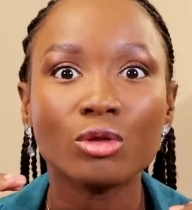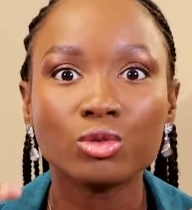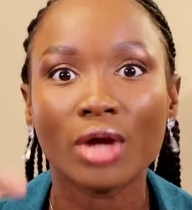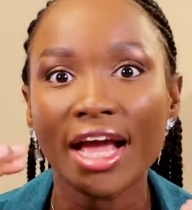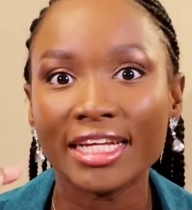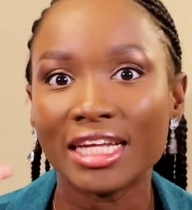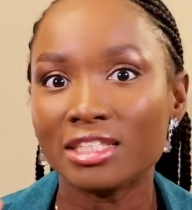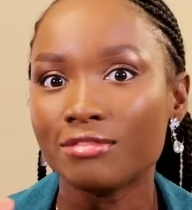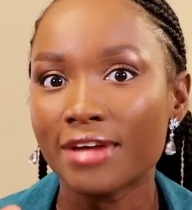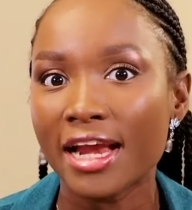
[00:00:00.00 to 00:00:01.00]
to
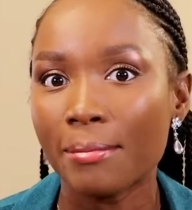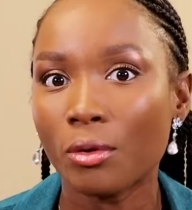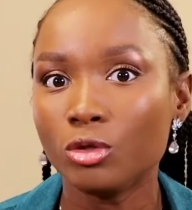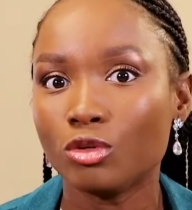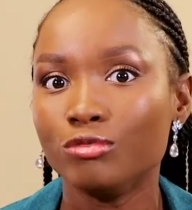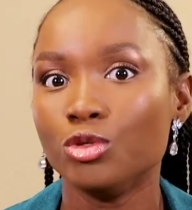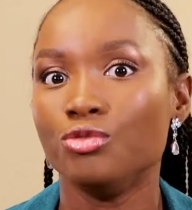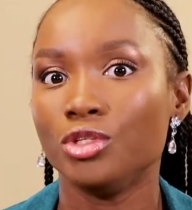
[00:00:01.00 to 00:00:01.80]
identify that point of no